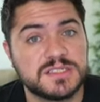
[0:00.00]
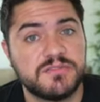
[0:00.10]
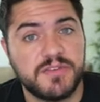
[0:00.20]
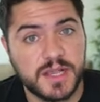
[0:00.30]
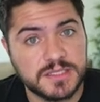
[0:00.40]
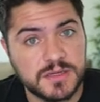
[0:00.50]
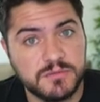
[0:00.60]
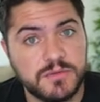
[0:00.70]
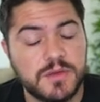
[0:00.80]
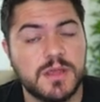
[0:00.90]

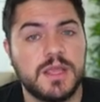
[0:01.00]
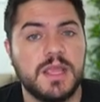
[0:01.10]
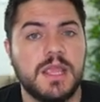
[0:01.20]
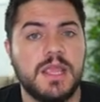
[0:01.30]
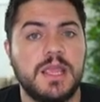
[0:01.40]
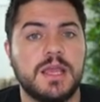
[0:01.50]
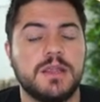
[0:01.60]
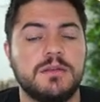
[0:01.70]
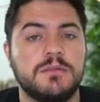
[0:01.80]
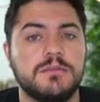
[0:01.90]
effective
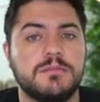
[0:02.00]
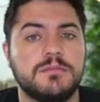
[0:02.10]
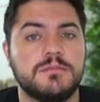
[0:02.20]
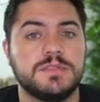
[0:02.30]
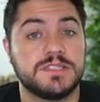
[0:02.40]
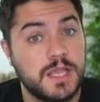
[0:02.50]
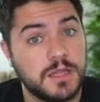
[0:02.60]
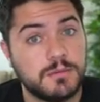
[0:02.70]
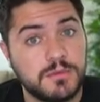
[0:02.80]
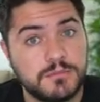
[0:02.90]
and
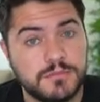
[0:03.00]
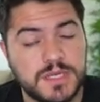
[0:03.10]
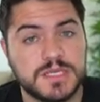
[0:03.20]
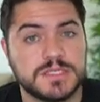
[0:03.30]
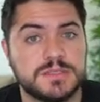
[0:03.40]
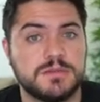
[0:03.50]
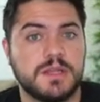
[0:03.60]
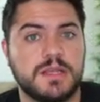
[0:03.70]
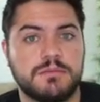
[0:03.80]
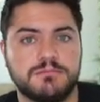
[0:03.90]
scalable because
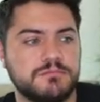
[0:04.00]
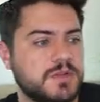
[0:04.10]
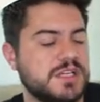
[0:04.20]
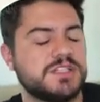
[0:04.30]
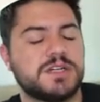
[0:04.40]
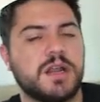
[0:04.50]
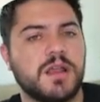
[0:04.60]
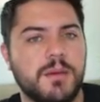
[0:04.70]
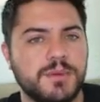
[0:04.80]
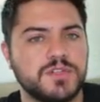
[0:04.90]
like internet
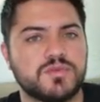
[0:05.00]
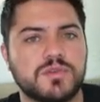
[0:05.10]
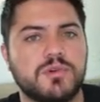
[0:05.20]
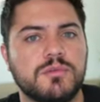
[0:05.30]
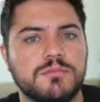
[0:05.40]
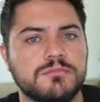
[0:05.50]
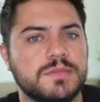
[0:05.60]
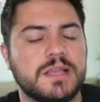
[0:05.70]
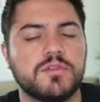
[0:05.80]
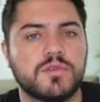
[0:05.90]
companies were growing
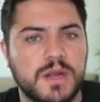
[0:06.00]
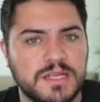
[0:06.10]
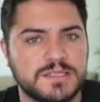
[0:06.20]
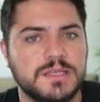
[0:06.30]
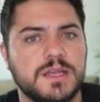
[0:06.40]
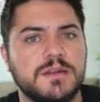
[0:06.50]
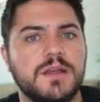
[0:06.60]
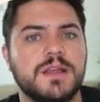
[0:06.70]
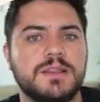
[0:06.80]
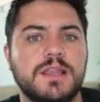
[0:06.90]
like crazy and
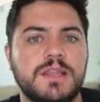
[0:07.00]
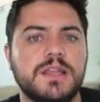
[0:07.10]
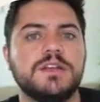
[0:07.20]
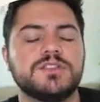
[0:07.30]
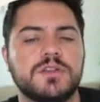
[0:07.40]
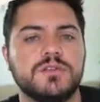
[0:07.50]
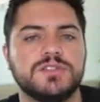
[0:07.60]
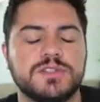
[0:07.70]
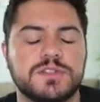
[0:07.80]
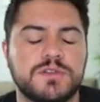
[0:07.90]
they needed
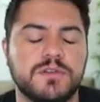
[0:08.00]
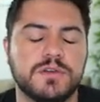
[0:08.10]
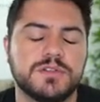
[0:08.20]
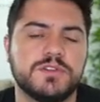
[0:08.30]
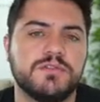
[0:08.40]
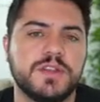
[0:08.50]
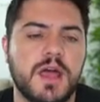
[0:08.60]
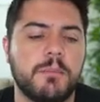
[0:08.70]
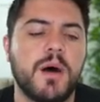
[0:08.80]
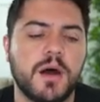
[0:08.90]
solutions to, to fit
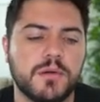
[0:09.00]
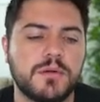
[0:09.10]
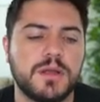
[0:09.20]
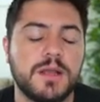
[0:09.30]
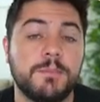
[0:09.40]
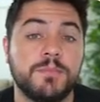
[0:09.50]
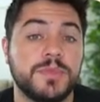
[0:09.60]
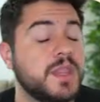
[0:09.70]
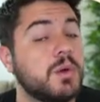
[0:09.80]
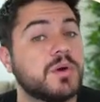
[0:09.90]
that model.
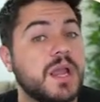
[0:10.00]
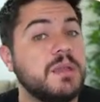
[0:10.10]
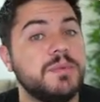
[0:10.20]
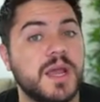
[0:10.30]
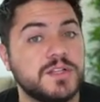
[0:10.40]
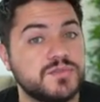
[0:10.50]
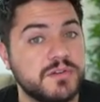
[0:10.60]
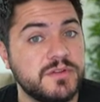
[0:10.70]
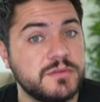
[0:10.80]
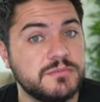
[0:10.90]
They were API
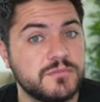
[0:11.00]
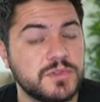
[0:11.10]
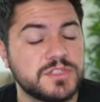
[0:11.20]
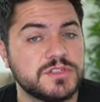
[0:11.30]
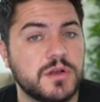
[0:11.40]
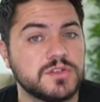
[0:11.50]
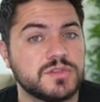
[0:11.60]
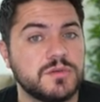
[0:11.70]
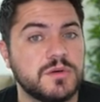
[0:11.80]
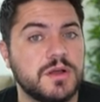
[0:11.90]
driven, which is
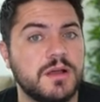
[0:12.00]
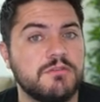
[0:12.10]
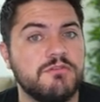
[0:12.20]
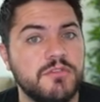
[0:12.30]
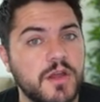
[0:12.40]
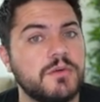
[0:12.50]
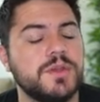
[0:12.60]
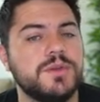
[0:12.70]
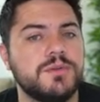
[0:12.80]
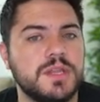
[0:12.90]
also a very
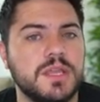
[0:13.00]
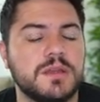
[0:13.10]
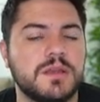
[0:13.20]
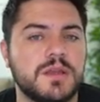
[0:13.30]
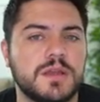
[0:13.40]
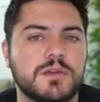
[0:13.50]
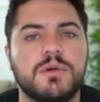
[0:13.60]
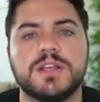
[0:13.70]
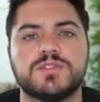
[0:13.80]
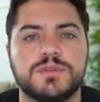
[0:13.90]
unique
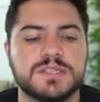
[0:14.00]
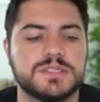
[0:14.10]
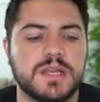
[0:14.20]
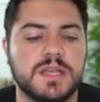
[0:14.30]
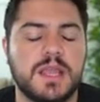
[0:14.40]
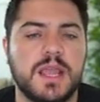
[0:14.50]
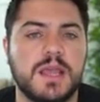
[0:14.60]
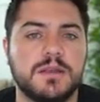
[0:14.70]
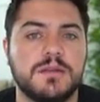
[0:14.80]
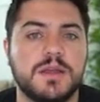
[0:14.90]
characteristic,
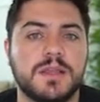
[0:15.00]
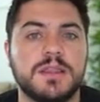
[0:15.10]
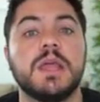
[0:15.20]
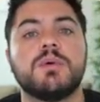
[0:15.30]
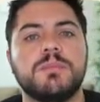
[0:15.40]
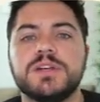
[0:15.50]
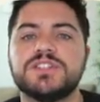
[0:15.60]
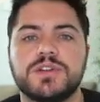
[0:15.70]
and they were mission